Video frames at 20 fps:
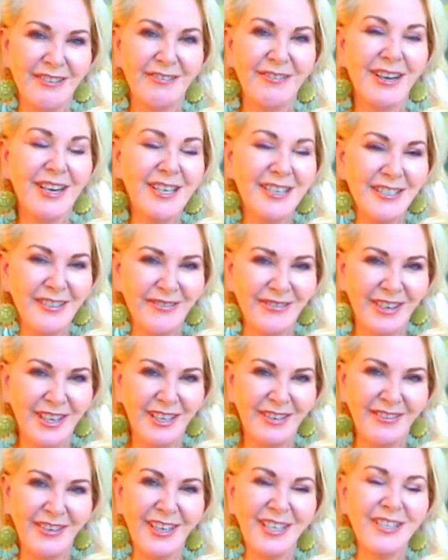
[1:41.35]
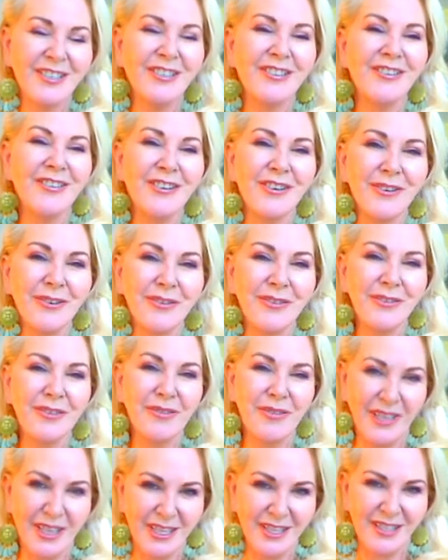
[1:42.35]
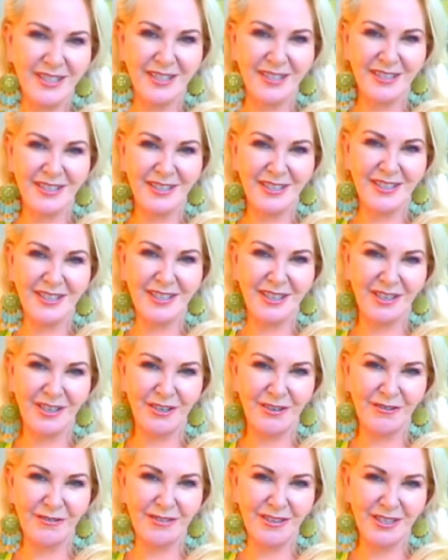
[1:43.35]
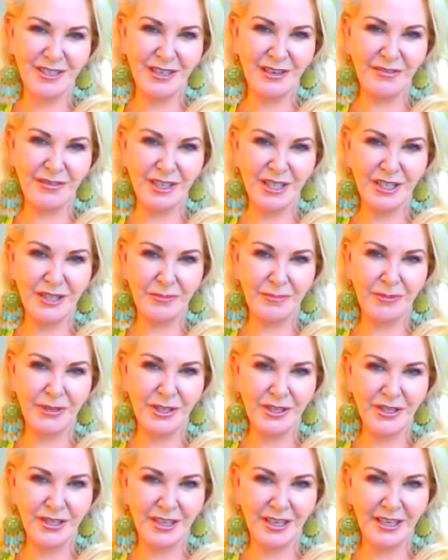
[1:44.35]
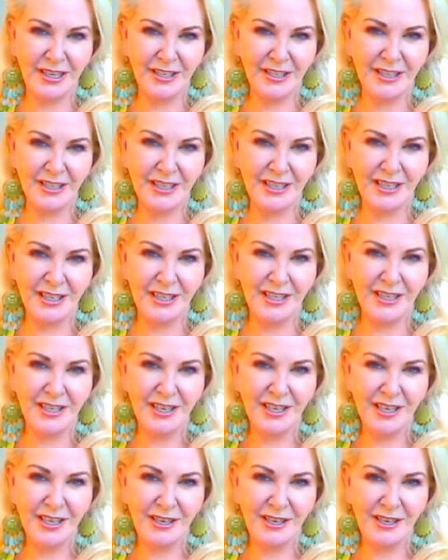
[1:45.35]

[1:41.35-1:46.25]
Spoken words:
wait until all the pieces of somebody's personality